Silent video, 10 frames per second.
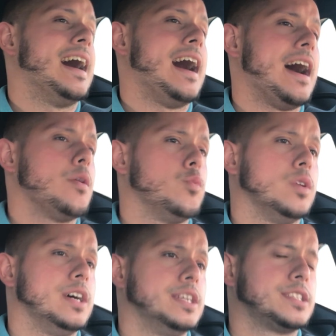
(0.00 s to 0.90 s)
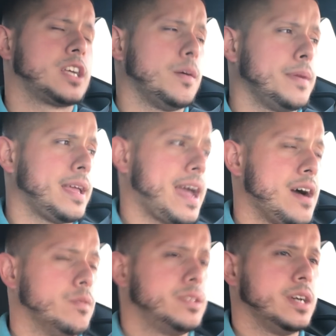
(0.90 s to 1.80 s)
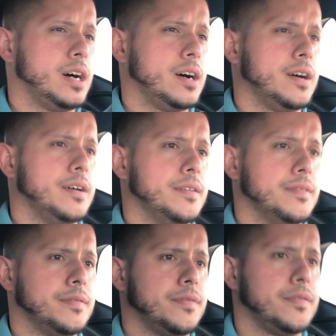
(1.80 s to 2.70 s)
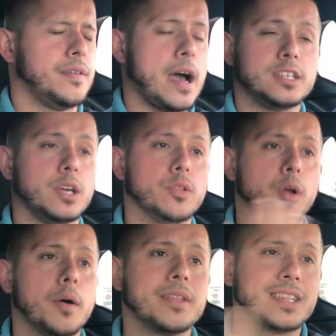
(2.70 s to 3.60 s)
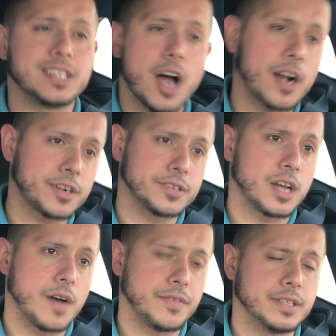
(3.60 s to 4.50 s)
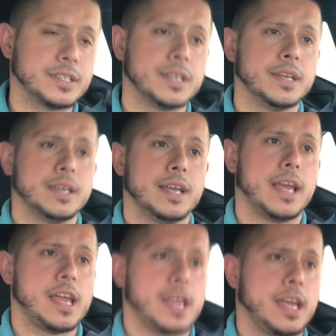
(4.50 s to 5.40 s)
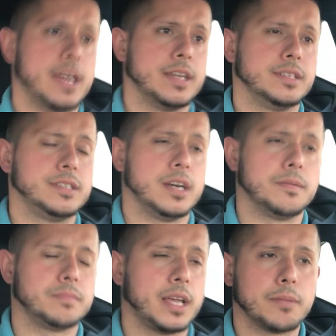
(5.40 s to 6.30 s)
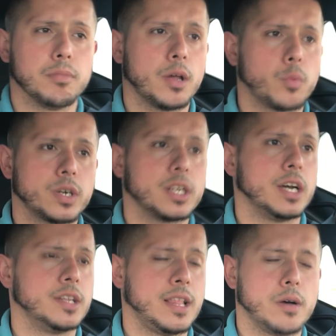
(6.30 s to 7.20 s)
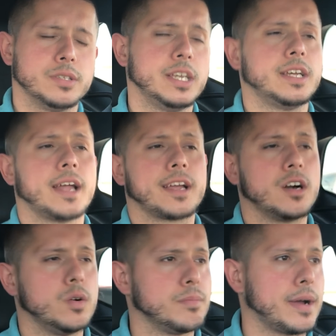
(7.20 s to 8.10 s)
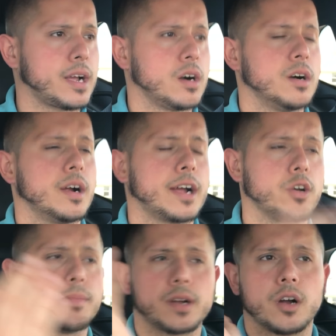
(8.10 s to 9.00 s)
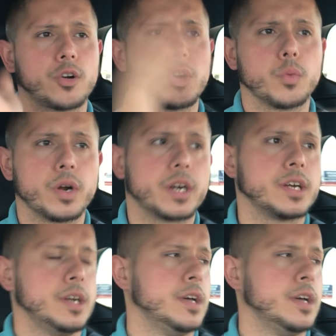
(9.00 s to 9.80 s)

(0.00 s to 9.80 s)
I was coming out of actually I was, I was at the doctor's office and um, getting blood work done, and that was it. I go in my car. I go in my car. Go to work.